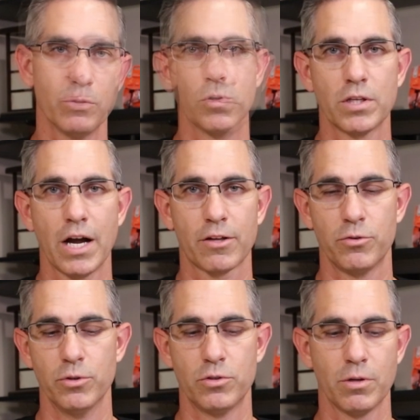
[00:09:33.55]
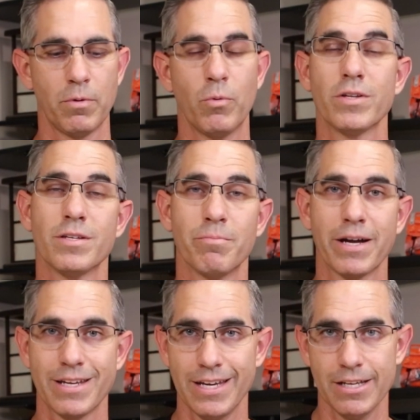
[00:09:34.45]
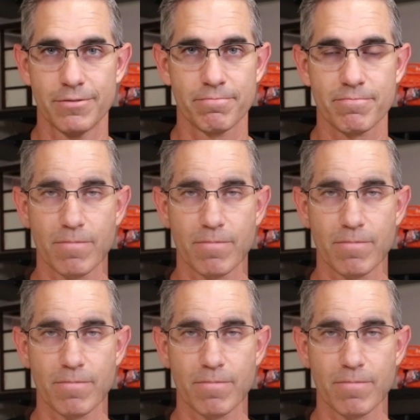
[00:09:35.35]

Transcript: We'll talk through some of what's in my kit.